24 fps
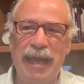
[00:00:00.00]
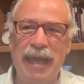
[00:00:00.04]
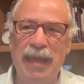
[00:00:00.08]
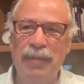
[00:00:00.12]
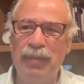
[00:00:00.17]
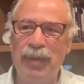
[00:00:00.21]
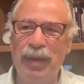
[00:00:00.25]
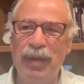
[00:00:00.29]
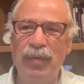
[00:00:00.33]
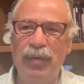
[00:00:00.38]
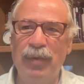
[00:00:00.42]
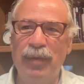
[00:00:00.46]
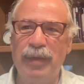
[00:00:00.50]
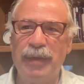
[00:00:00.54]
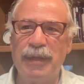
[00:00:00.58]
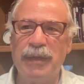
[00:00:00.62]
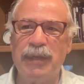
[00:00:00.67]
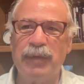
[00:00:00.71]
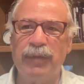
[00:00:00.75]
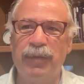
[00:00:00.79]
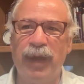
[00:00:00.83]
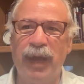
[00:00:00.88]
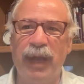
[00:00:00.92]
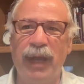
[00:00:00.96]
keeping with
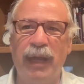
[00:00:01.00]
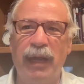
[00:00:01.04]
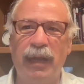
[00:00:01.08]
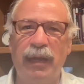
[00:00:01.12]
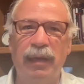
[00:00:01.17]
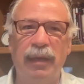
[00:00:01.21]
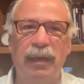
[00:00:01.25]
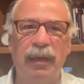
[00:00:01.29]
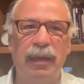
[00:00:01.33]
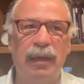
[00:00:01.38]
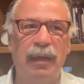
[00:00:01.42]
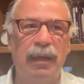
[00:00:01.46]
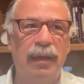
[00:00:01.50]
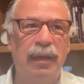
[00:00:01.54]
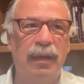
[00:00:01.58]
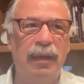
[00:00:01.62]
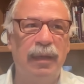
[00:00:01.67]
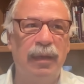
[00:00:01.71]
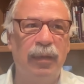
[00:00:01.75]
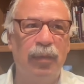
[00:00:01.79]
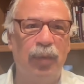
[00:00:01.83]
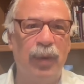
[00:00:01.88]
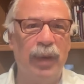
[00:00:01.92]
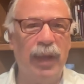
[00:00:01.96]
this vein,
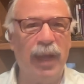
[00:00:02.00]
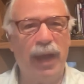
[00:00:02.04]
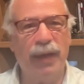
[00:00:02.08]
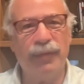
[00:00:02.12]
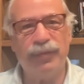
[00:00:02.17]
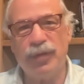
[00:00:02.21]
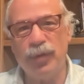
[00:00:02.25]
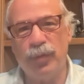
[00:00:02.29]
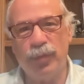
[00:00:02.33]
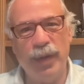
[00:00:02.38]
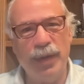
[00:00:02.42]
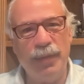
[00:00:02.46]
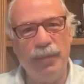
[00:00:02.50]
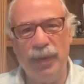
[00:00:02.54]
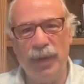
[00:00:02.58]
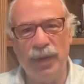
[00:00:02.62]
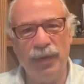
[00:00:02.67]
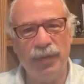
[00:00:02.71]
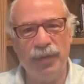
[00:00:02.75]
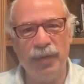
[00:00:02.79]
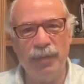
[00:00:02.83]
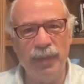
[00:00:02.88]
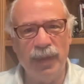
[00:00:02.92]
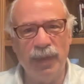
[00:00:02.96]
we have to
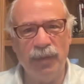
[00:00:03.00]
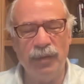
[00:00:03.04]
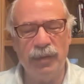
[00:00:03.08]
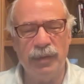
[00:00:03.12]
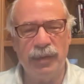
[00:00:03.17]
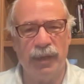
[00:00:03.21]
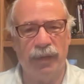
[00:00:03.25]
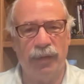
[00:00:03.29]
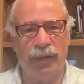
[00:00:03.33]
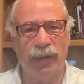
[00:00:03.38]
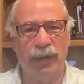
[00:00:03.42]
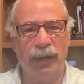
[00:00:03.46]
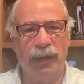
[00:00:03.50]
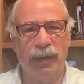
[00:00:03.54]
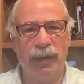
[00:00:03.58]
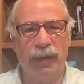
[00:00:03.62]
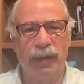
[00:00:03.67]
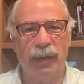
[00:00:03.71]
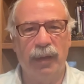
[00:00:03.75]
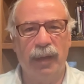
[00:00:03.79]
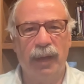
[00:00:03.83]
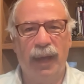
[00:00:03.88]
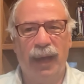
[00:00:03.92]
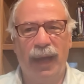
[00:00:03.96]
rebuild the military.
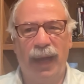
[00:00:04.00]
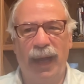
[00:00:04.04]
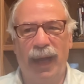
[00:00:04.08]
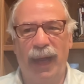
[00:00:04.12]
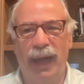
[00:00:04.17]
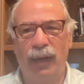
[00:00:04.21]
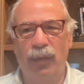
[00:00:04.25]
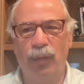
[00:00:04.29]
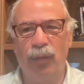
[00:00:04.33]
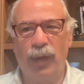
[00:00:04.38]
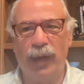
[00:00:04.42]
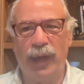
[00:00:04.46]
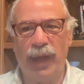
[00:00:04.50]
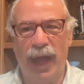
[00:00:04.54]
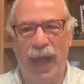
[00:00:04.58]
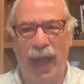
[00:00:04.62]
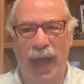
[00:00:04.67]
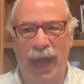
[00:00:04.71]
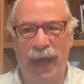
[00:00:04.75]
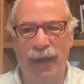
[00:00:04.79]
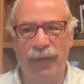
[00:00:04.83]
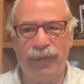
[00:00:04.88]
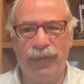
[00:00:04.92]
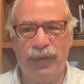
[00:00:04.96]
And we
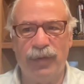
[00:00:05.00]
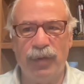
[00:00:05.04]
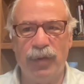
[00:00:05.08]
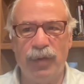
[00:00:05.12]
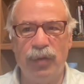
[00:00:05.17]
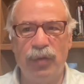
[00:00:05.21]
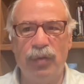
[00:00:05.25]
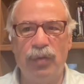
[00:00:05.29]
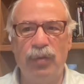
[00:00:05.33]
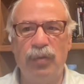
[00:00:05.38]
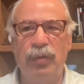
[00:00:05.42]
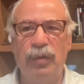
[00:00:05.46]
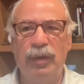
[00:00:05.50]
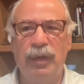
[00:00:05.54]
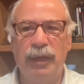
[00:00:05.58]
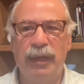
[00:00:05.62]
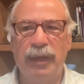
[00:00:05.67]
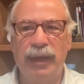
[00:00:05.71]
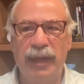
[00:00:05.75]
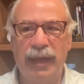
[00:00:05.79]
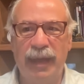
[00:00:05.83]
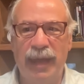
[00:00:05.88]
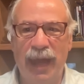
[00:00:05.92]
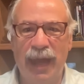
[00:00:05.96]
have to
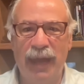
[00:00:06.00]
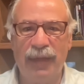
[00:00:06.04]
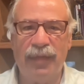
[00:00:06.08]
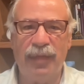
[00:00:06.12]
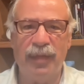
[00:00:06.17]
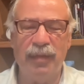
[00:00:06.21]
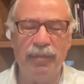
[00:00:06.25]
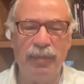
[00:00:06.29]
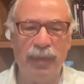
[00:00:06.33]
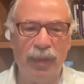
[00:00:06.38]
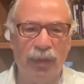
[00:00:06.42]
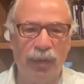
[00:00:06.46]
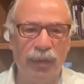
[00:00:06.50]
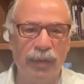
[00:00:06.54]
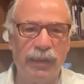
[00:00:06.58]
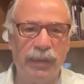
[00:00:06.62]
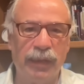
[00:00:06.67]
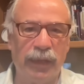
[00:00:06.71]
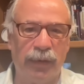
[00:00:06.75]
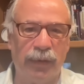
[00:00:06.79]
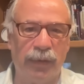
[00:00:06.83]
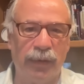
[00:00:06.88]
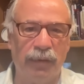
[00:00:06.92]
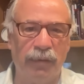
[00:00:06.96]
get the
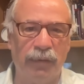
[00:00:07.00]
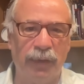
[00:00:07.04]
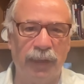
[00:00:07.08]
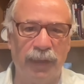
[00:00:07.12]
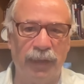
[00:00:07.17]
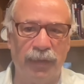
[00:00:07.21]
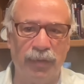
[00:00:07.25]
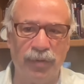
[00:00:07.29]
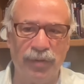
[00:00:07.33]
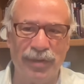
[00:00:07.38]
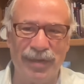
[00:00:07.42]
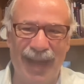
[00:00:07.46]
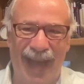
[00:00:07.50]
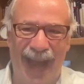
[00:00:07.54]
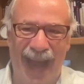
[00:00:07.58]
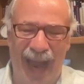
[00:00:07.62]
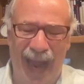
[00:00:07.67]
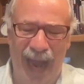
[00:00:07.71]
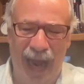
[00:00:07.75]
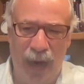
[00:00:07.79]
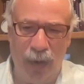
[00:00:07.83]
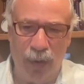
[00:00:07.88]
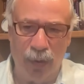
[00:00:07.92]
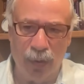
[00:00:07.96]
military leaders
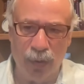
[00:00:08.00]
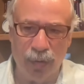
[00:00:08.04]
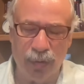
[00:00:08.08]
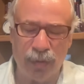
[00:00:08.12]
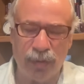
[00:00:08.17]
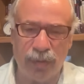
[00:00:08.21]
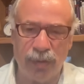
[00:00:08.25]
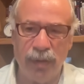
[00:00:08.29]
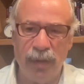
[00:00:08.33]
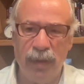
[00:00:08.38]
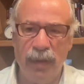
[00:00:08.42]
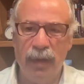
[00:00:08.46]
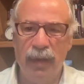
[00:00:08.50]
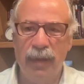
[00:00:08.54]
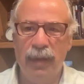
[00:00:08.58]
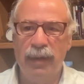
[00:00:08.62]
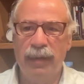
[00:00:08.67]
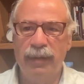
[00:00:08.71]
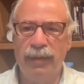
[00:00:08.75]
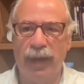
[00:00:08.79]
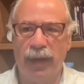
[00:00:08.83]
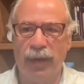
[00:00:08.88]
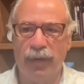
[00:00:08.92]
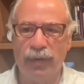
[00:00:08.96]
out
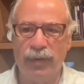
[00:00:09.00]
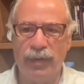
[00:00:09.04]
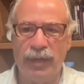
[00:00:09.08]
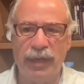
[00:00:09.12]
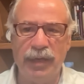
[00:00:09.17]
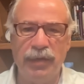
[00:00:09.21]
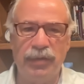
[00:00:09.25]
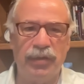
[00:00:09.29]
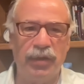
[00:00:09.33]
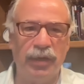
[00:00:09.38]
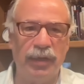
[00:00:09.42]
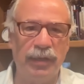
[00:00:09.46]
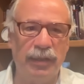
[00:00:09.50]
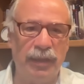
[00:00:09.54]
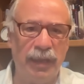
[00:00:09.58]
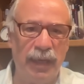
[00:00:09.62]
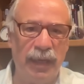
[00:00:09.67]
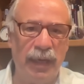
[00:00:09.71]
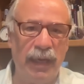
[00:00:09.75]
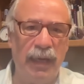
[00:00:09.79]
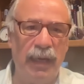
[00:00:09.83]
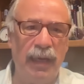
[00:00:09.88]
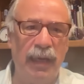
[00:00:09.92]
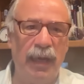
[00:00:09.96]
that are teaching
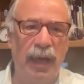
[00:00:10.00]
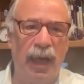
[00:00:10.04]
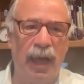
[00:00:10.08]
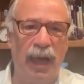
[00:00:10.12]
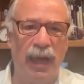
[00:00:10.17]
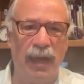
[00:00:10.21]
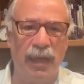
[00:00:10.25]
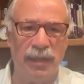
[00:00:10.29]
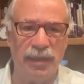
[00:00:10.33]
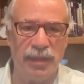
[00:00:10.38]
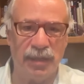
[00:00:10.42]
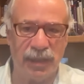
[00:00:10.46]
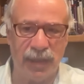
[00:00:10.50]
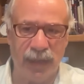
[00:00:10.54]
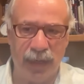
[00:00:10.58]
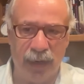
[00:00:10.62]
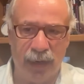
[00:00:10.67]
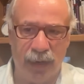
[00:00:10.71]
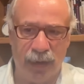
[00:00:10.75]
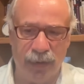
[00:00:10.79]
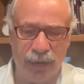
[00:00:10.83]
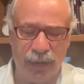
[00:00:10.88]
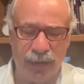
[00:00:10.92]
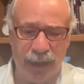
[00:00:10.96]
DEI and
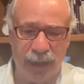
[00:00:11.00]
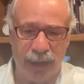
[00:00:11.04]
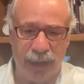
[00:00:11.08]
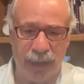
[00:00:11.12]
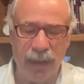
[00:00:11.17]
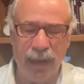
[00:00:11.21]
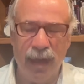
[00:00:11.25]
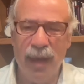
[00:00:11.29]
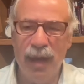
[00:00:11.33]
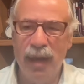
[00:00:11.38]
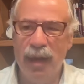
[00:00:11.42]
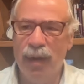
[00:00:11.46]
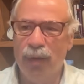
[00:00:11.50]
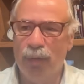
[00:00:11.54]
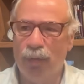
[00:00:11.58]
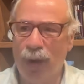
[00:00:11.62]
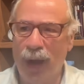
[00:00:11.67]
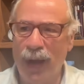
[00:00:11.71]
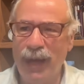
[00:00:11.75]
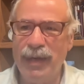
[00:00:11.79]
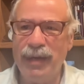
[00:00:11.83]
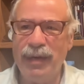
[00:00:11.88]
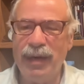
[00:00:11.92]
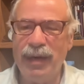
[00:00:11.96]
CRT.
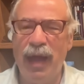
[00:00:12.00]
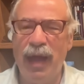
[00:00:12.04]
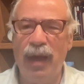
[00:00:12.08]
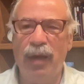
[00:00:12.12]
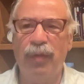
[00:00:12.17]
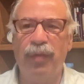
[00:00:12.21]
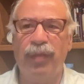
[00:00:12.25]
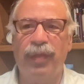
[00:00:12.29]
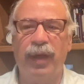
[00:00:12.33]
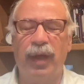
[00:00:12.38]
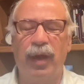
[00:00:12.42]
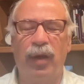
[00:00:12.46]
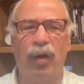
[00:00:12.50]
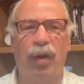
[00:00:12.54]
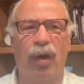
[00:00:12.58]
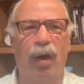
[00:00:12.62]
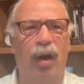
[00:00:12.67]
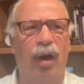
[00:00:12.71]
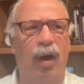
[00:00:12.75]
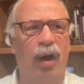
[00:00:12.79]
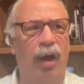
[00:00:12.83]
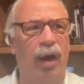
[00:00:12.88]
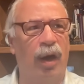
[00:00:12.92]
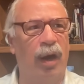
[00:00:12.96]
Right now, there
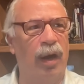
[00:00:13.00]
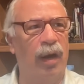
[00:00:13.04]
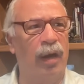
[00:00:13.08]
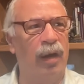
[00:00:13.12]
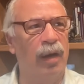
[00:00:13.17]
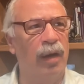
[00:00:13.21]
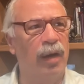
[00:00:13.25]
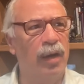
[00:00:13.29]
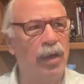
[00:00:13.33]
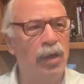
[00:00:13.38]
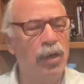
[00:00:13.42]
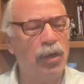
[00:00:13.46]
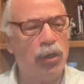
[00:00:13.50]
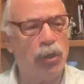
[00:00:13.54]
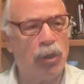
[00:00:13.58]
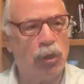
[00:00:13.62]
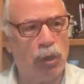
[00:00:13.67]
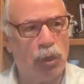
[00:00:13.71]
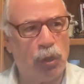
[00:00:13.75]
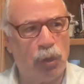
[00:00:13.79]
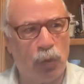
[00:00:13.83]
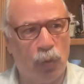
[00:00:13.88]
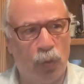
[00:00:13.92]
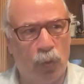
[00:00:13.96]
are
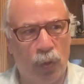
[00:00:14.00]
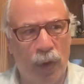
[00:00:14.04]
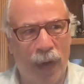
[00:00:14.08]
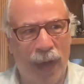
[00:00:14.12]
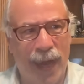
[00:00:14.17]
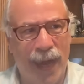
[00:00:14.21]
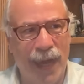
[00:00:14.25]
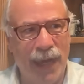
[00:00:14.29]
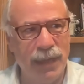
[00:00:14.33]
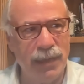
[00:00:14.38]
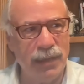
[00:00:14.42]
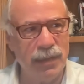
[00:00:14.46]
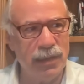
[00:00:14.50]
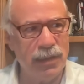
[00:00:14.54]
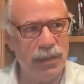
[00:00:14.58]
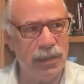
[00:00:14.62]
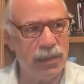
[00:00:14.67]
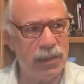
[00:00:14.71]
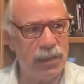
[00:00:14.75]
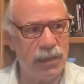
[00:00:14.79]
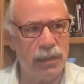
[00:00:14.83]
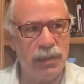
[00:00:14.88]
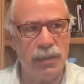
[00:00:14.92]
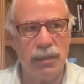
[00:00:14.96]

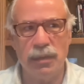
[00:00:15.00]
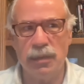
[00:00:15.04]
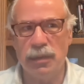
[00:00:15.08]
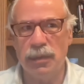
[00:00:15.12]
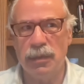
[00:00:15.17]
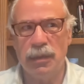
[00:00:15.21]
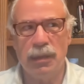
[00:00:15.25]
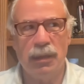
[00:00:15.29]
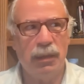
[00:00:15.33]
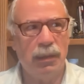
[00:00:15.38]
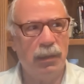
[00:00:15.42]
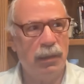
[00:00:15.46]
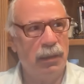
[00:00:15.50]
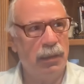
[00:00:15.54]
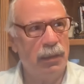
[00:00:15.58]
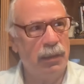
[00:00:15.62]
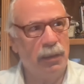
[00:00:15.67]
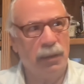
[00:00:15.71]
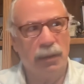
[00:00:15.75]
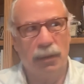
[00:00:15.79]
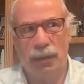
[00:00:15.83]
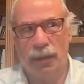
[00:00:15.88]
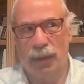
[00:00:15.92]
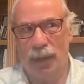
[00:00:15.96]
trans,
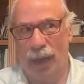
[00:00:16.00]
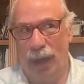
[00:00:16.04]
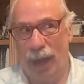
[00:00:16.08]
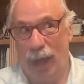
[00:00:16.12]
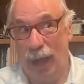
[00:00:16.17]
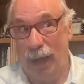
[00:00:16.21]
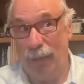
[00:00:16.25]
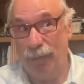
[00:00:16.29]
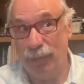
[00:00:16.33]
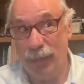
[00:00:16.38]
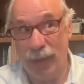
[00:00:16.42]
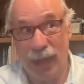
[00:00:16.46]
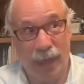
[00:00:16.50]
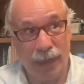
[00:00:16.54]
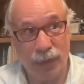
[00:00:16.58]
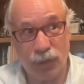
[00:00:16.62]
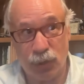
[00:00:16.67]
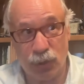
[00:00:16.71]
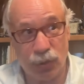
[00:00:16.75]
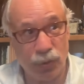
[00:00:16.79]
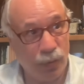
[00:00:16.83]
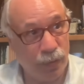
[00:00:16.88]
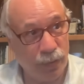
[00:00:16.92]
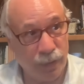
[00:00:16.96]
I'm not
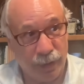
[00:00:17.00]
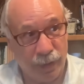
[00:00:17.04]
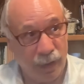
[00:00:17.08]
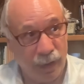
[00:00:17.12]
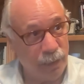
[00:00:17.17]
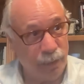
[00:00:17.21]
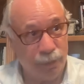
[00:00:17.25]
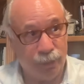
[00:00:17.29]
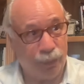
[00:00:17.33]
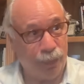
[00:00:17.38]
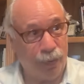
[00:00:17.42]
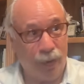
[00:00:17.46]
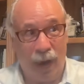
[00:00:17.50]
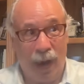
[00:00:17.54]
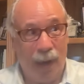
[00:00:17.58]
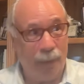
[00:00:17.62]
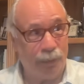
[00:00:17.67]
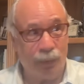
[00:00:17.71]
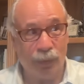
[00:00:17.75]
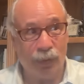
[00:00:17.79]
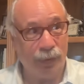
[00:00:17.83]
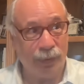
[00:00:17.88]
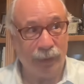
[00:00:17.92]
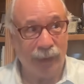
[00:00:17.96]
sure their
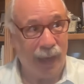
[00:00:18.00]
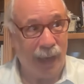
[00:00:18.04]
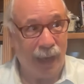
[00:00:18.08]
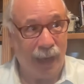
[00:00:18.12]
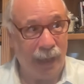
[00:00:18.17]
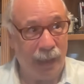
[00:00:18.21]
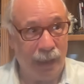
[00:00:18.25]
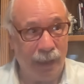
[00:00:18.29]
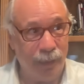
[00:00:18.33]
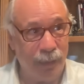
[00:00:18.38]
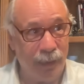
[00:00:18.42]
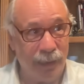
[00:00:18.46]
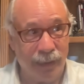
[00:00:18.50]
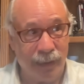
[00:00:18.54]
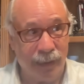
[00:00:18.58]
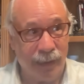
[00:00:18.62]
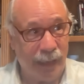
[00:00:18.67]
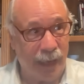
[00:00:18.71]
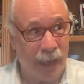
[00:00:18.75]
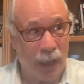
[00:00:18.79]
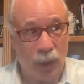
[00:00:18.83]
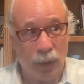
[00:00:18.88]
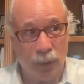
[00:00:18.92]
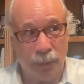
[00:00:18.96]
proper name, in
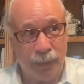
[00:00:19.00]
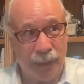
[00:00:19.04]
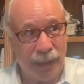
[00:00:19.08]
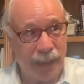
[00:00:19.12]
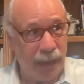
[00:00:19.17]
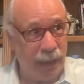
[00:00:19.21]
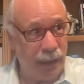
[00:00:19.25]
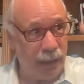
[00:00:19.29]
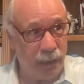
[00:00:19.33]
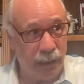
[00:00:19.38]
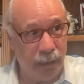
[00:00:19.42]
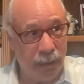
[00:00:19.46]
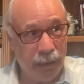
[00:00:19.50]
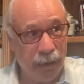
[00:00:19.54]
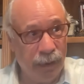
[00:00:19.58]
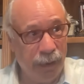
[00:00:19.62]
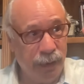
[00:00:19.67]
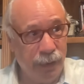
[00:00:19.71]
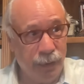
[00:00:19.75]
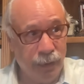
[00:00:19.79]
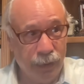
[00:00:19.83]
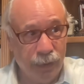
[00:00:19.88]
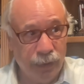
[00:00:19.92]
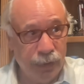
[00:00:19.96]
the
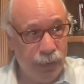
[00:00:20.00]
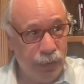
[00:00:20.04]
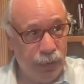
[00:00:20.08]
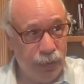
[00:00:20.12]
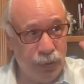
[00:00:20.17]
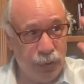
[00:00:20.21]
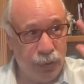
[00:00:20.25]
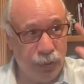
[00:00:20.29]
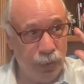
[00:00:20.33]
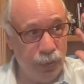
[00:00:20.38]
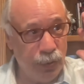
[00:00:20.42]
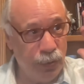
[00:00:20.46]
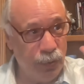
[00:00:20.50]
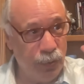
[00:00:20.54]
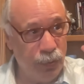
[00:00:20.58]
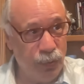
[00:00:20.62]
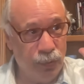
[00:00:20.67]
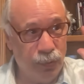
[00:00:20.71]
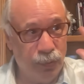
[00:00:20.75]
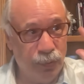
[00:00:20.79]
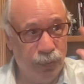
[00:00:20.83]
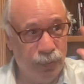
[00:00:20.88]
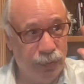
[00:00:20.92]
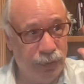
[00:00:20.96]

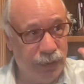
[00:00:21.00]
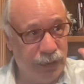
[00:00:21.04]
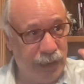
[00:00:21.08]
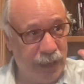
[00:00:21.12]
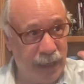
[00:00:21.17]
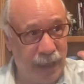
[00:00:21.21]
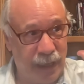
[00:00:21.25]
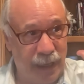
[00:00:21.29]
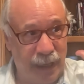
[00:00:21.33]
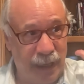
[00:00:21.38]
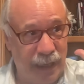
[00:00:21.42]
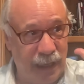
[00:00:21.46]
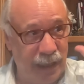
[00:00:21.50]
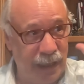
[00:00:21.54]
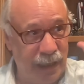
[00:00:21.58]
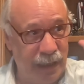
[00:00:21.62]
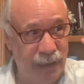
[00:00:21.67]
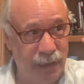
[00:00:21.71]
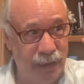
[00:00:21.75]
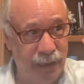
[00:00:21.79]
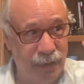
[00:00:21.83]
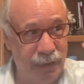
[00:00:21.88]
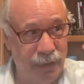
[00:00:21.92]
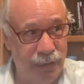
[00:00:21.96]
LBQTG,